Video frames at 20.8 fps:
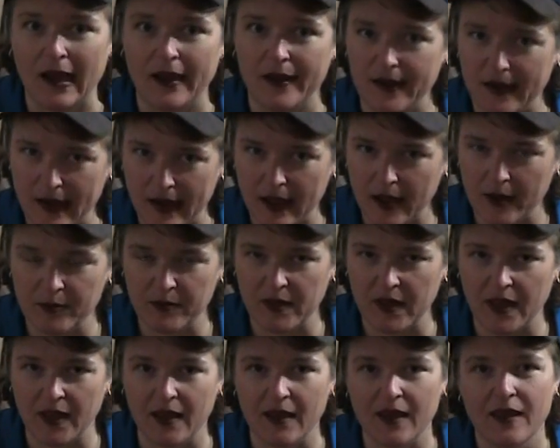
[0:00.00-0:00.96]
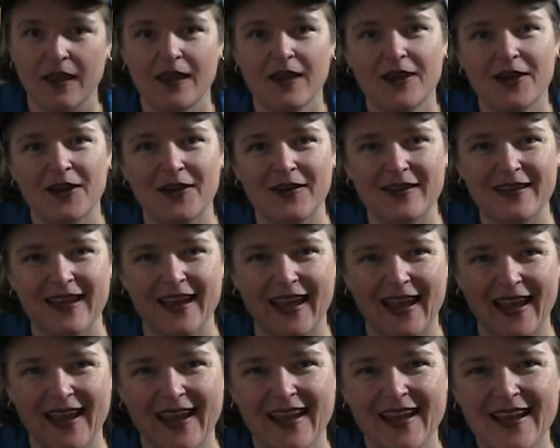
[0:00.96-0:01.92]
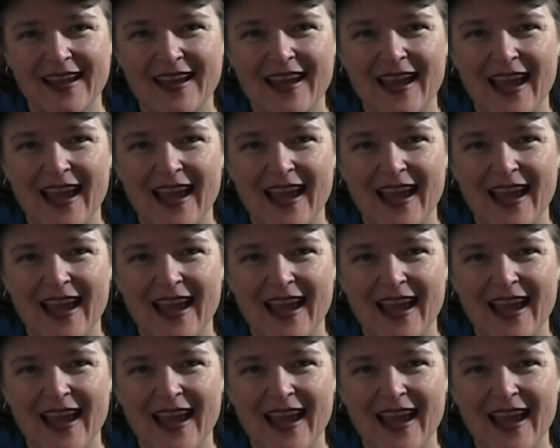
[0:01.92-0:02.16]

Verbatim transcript: Not me, okay?